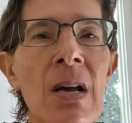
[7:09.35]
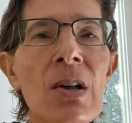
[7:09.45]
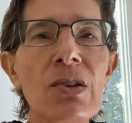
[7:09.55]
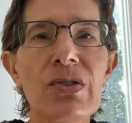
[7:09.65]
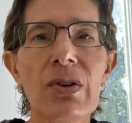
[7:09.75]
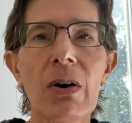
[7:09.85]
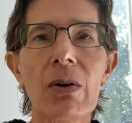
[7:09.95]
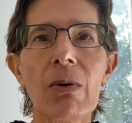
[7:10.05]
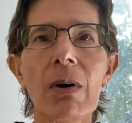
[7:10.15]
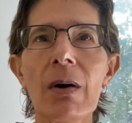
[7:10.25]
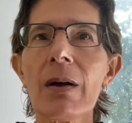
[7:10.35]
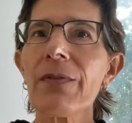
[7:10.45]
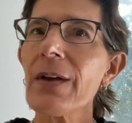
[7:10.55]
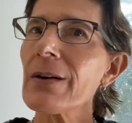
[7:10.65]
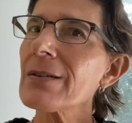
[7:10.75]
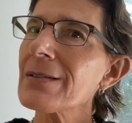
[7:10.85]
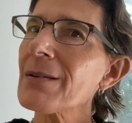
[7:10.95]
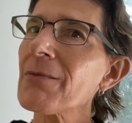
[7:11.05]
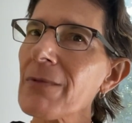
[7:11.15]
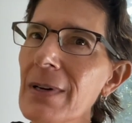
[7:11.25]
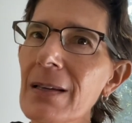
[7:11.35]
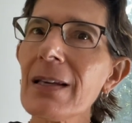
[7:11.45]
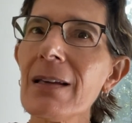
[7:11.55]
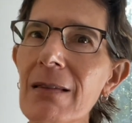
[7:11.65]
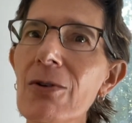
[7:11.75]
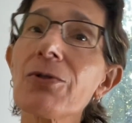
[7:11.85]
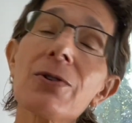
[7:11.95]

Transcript: So there are those